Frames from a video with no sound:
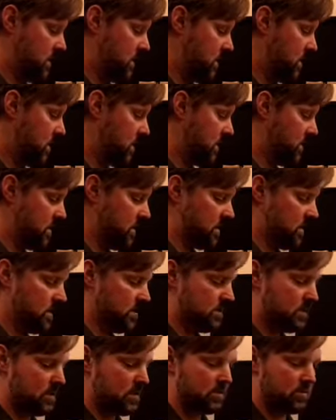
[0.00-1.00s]
And then the
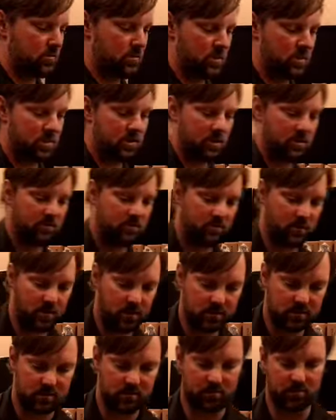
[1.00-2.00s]
easiest way that I
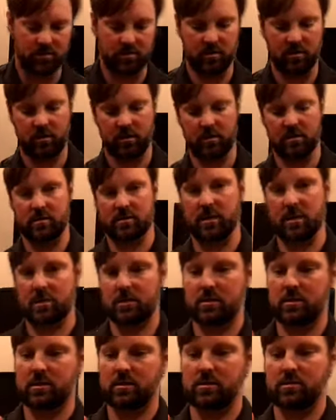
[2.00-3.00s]
find to put it on is
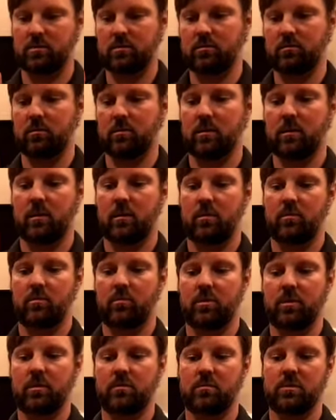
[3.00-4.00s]
actually to
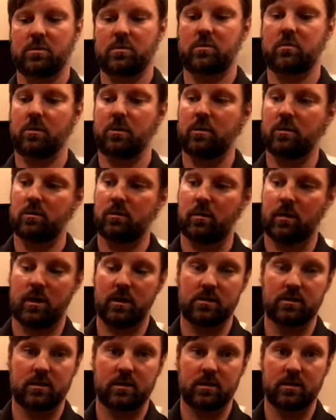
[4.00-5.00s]
put it between your
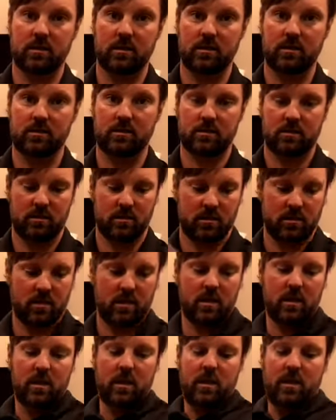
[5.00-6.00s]
hands like this
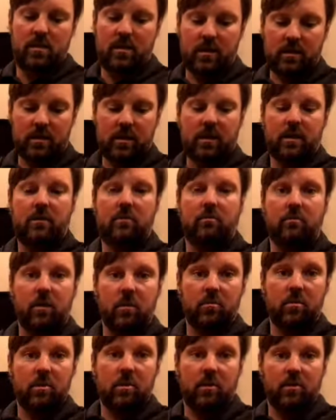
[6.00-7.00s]
and then kind of rub
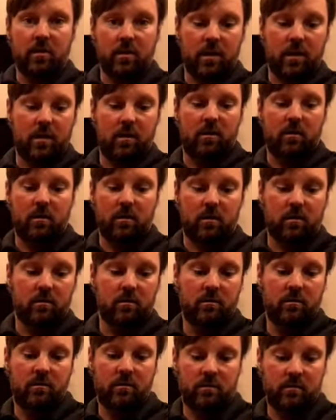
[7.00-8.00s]
it on the area.
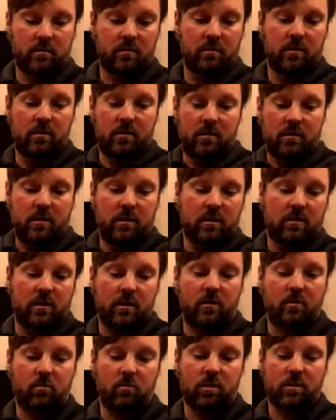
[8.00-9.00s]

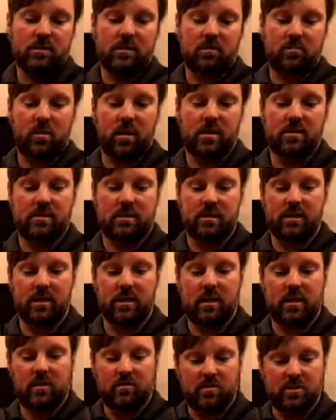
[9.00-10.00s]
That works the best and it
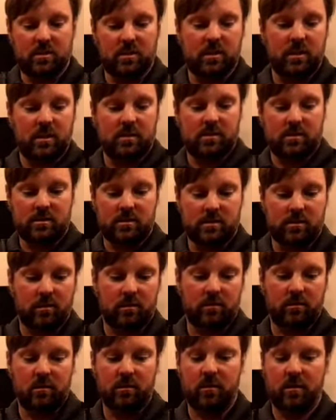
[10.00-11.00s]
keeps it nice and solid.